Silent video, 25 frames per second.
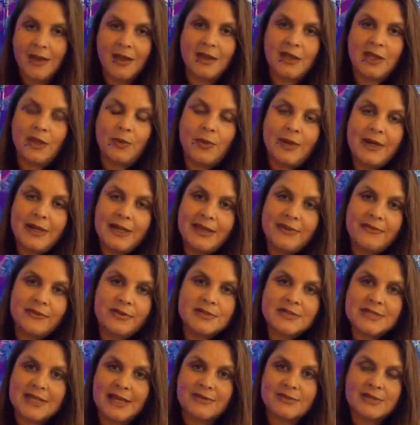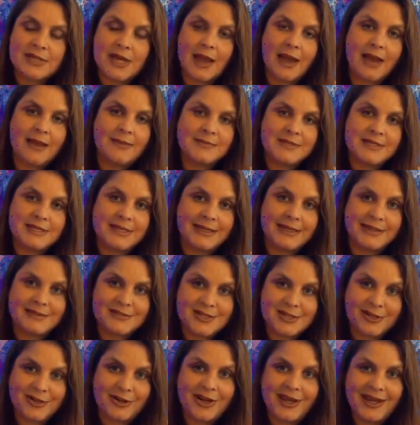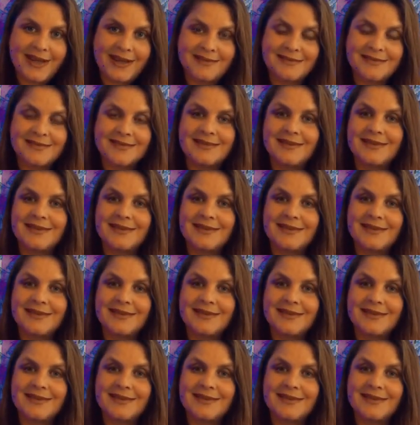you want to give yourself time to integrate.